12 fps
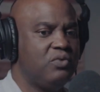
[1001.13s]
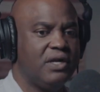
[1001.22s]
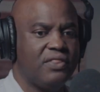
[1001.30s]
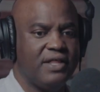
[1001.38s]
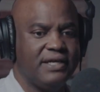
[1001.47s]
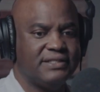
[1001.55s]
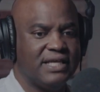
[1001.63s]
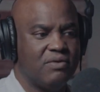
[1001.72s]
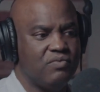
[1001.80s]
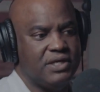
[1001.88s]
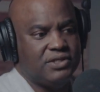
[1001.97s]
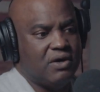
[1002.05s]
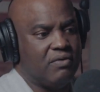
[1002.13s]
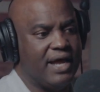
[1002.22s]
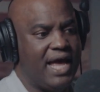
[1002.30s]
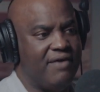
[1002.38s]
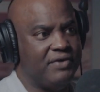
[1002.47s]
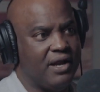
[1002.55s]
one of the things that we don't
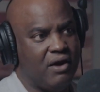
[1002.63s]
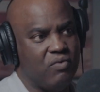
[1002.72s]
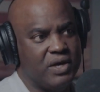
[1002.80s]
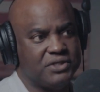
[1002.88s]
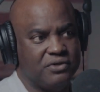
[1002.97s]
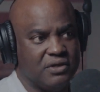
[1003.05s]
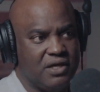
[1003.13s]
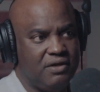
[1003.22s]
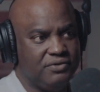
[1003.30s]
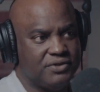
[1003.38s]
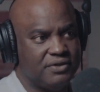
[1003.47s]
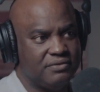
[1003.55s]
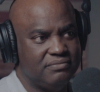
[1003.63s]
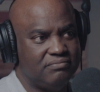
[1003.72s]
have in our Western culture.